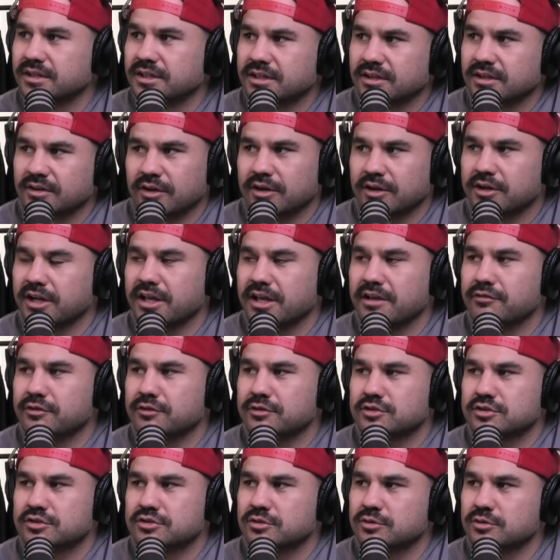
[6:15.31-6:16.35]
it even
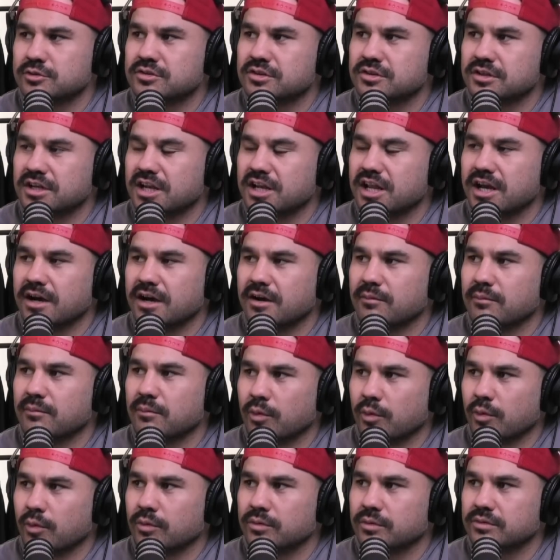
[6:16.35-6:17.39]
suits it now
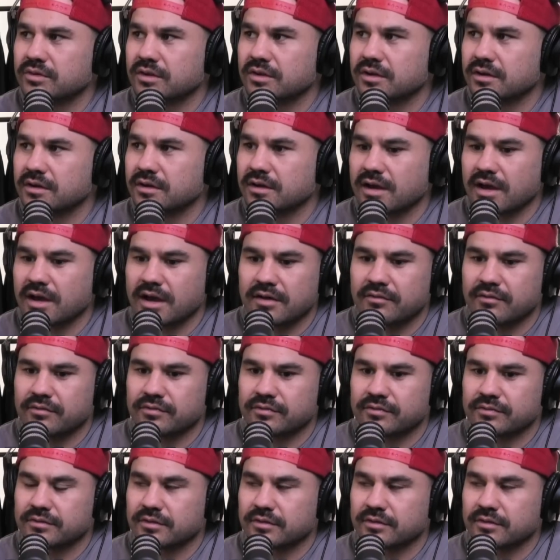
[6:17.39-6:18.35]
more to have